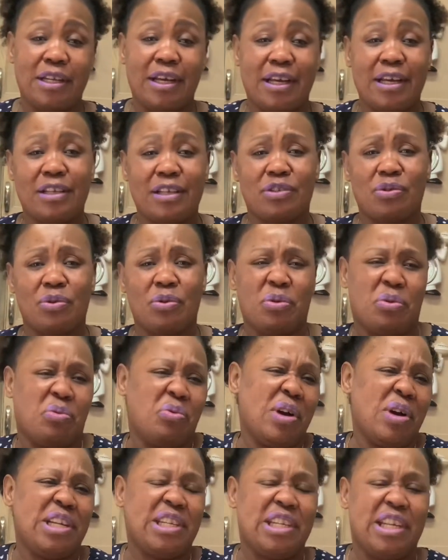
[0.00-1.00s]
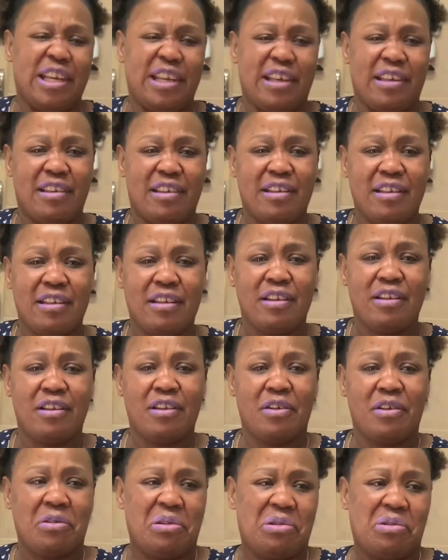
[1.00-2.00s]
days or 1 day,
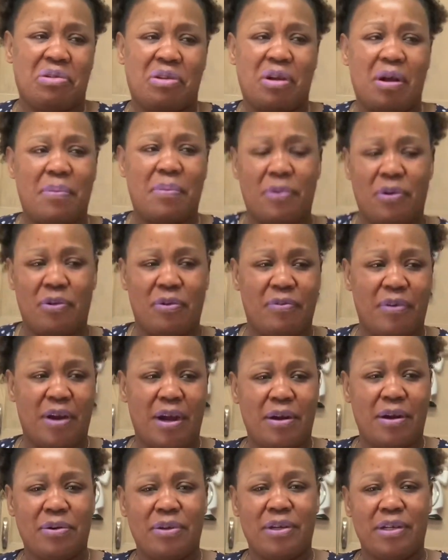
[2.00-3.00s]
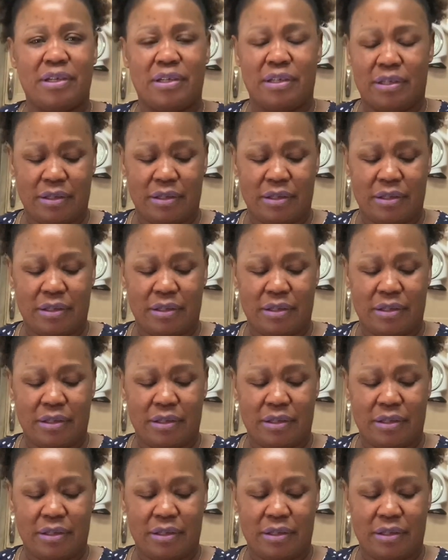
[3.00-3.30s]
or a couple of hours.